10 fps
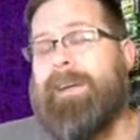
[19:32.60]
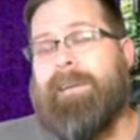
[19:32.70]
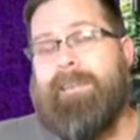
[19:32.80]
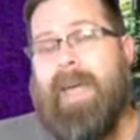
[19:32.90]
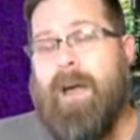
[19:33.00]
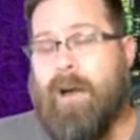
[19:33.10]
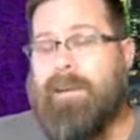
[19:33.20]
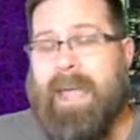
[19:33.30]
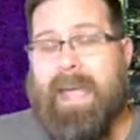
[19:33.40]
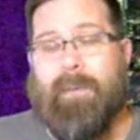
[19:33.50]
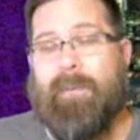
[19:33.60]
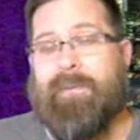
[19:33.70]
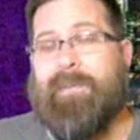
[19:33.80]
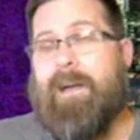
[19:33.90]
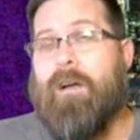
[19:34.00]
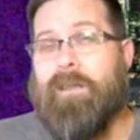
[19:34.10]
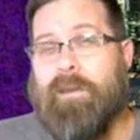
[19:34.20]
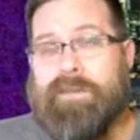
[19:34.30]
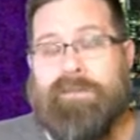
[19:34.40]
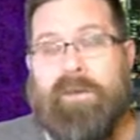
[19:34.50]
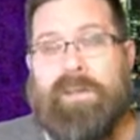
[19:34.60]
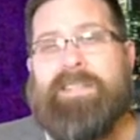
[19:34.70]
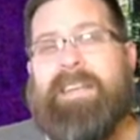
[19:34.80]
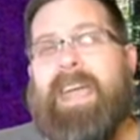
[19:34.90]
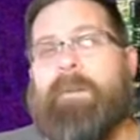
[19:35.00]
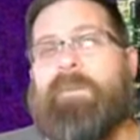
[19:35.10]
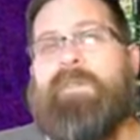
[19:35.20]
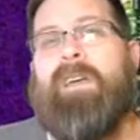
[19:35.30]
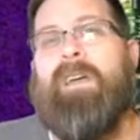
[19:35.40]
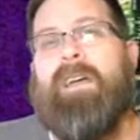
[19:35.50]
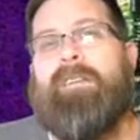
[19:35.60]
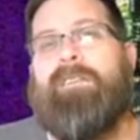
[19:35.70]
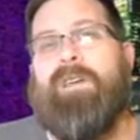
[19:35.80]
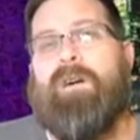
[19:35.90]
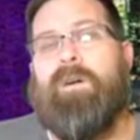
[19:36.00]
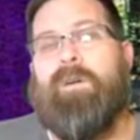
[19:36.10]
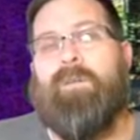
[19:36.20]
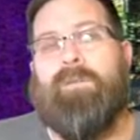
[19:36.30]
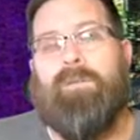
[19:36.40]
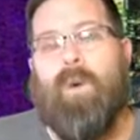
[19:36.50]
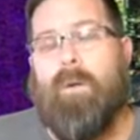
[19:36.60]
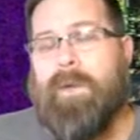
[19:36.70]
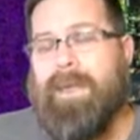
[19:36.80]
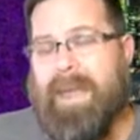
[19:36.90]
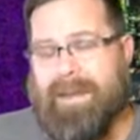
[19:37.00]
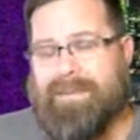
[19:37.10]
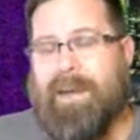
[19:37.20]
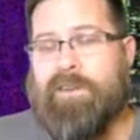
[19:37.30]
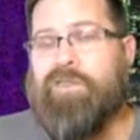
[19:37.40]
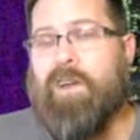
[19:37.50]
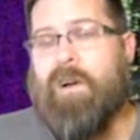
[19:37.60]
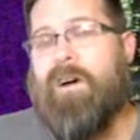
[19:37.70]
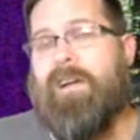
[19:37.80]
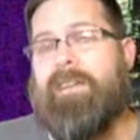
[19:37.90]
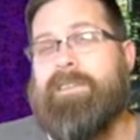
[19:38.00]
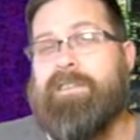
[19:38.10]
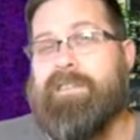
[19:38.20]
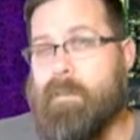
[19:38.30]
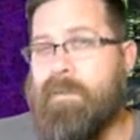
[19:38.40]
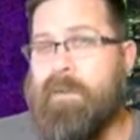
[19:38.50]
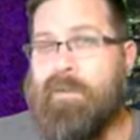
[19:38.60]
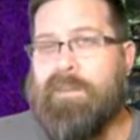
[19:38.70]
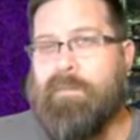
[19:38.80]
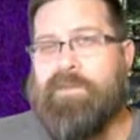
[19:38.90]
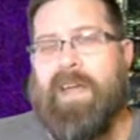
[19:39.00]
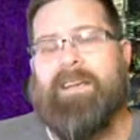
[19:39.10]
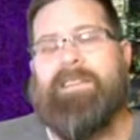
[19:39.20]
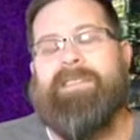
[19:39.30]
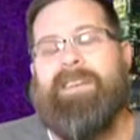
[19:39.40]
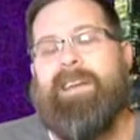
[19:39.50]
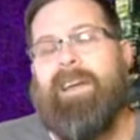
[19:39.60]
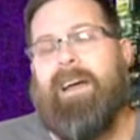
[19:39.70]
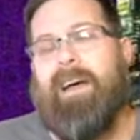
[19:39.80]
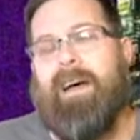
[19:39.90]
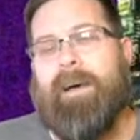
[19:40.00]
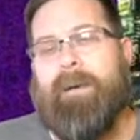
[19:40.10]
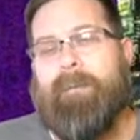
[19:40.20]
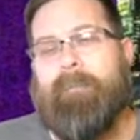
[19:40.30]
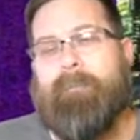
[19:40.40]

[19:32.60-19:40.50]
They are games, they are used for escapes, so while we can touch on some of those subjects, I